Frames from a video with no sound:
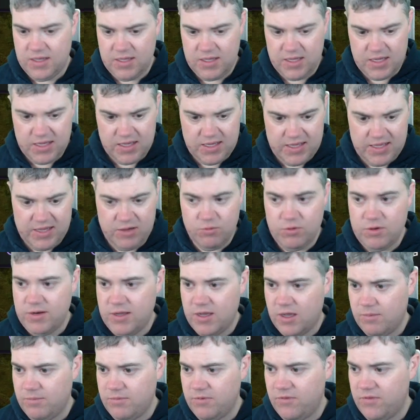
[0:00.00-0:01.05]
It would
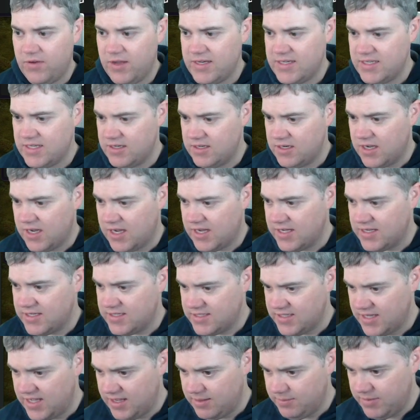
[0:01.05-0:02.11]
help if I didn't cause
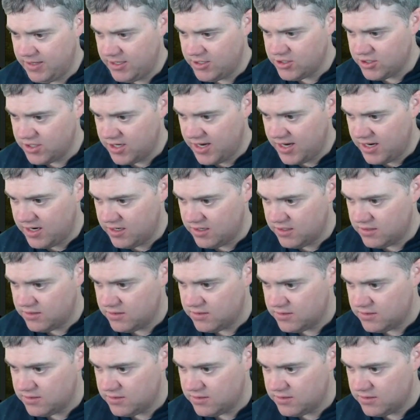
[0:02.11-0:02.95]
a major error.